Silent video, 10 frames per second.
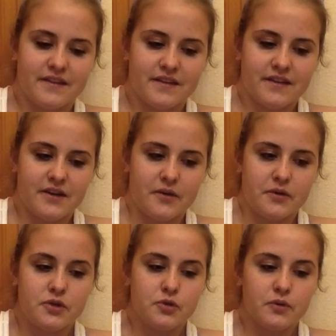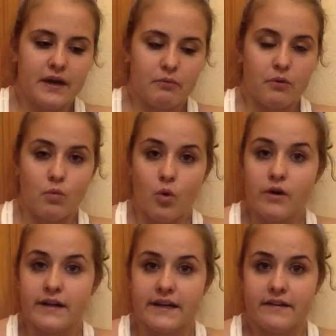you get
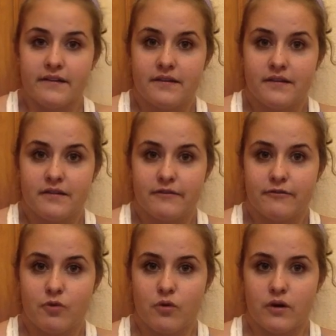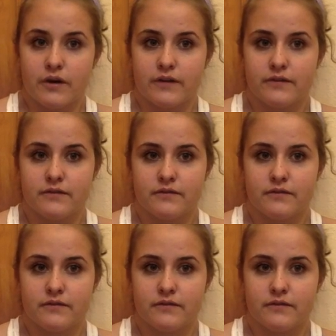rewarded for